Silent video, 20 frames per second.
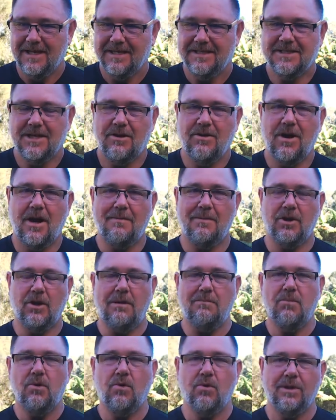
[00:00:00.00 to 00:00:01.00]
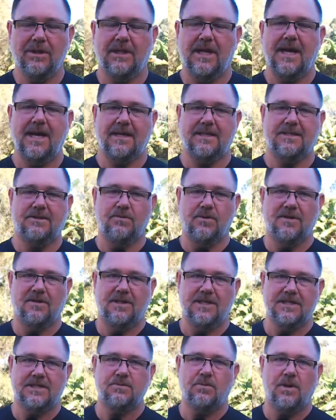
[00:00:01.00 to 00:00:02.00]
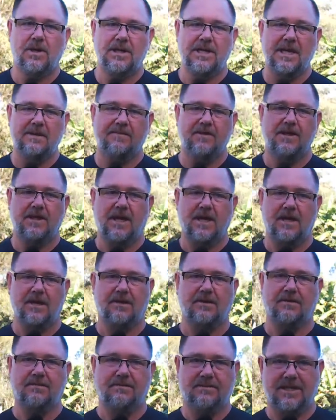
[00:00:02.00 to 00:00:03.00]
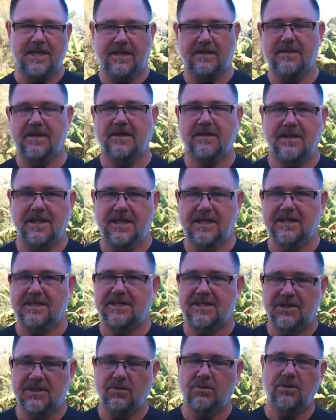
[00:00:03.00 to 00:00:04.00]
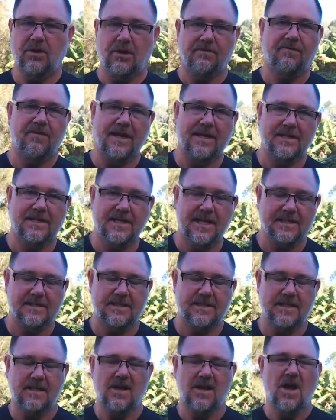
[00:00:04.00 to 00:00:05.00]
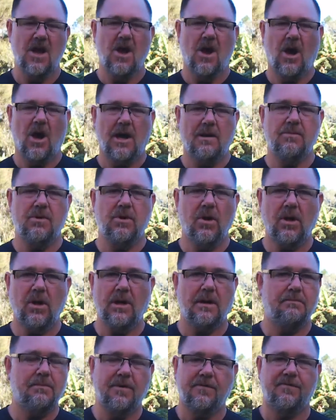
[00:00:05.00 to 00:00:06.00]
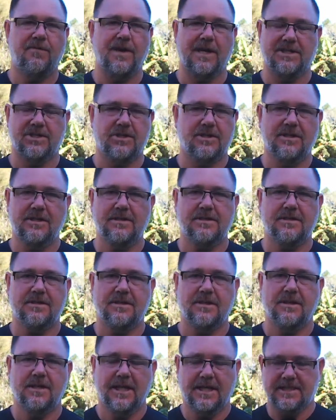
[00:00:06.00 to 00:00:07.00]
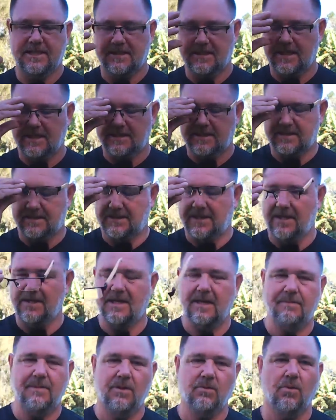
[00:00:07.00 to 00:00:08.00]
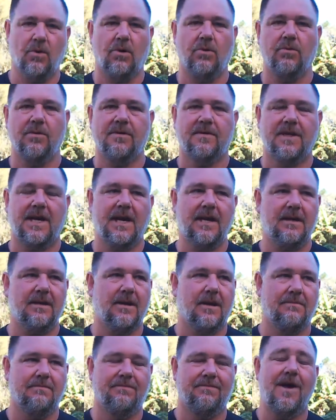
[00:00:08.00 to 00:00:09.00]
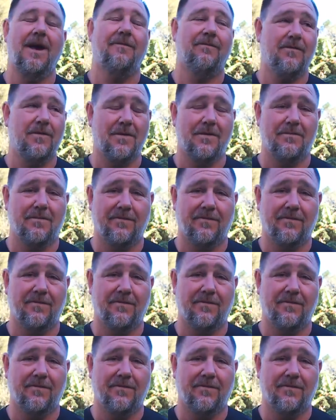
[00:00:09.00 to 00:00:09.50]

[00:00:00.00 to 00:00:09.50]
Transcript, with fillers: So I'm a lot more relaxed with this one, even though technically it's still not fantastic. I'm not a perfectionist. Don't get me wrong with that. I'm far from a